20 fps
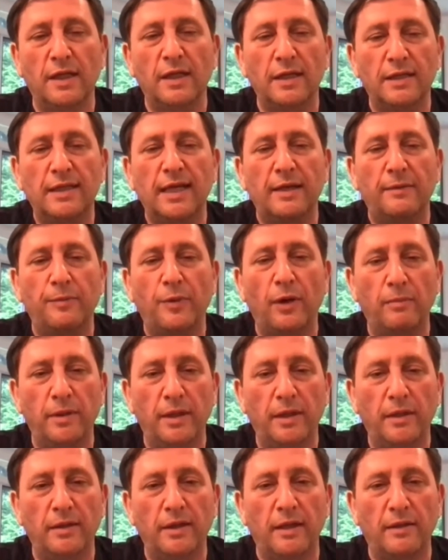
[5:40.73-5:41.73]
It's going to take
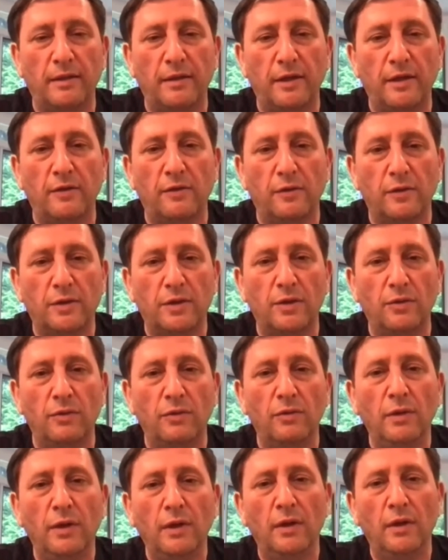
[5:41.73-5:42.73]
probably another year or
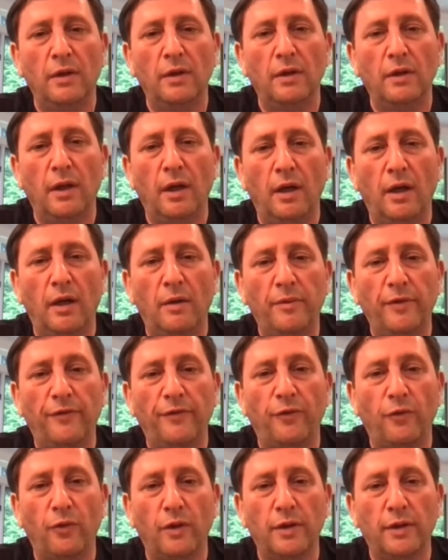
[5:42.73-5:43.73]
two
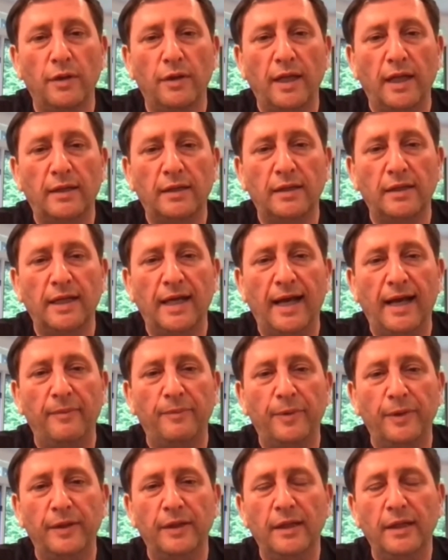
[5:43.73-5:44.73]
before that can
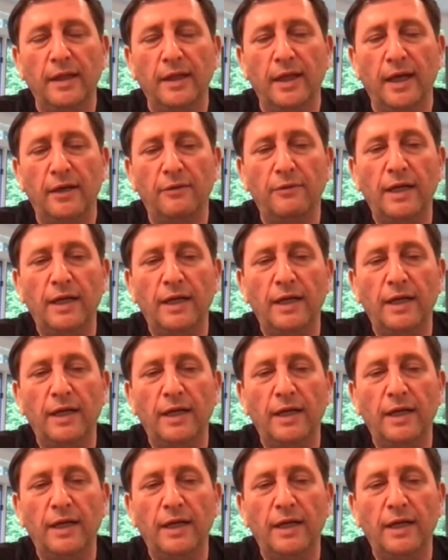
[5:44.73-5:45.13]
happen.